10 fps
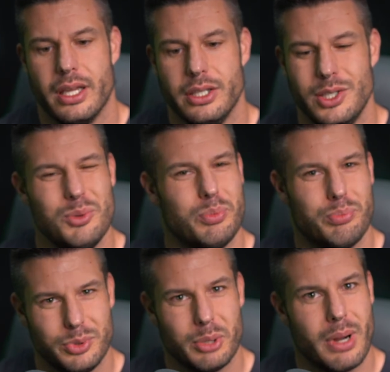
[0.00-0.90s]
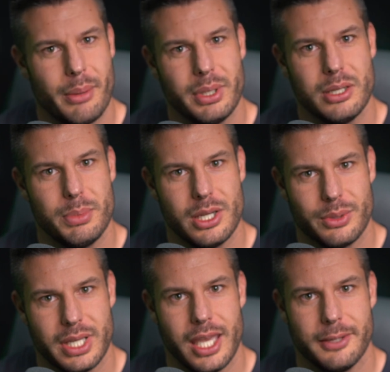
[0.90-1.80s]
you're probably going to be
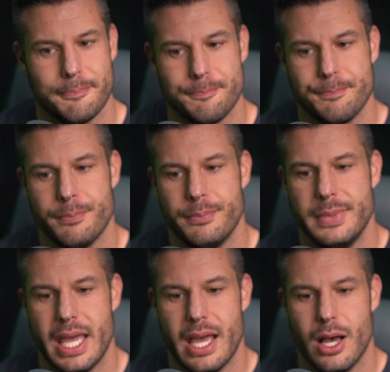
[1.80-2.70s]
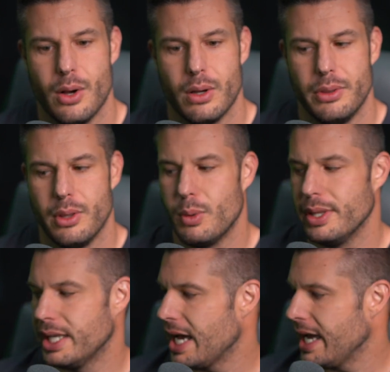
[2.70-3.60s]
okay. Now, the one
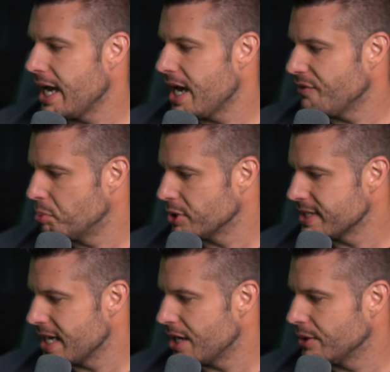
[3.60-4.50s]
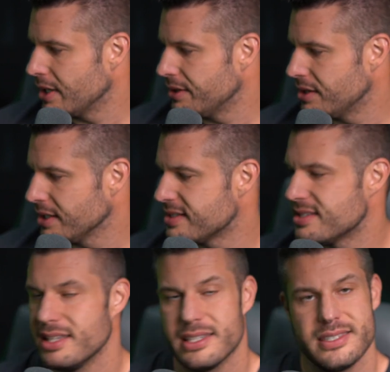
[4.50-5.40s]
that I have puts out, I think
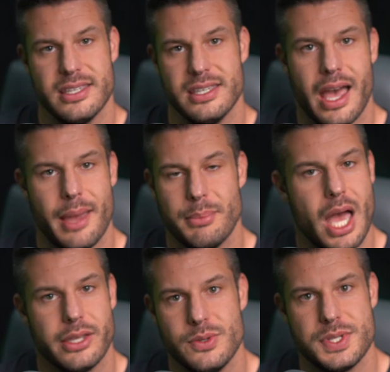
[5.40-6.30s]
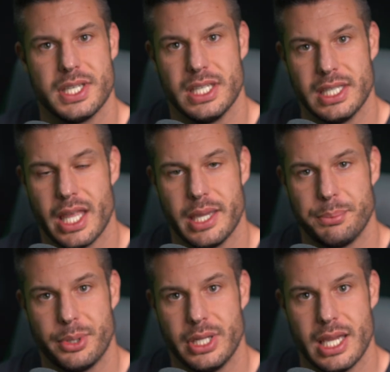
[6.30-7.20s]
60. I'm not using an inline
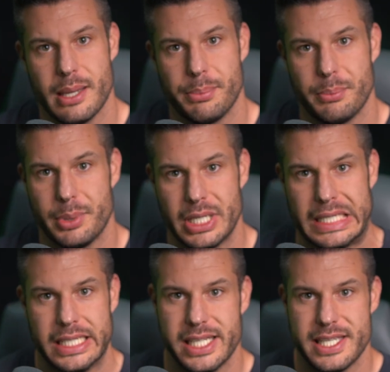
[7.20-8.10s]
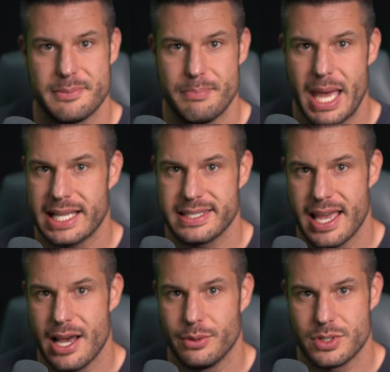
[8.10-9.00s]
preamp, but it is maxed
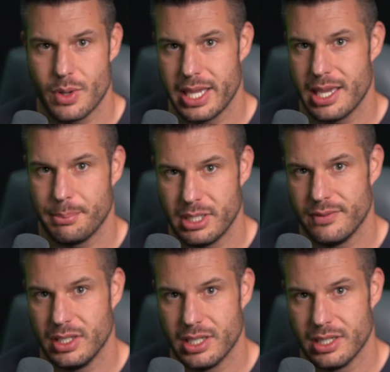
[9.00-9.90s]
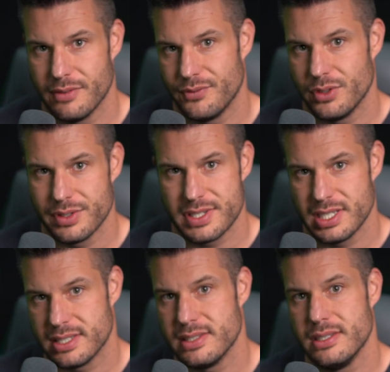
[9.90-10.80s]
out, so I am giving it the full
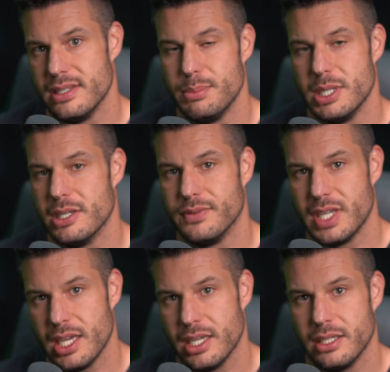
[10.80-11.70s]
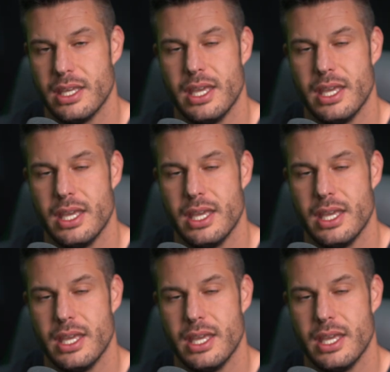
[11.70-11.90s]
60 dB of gain,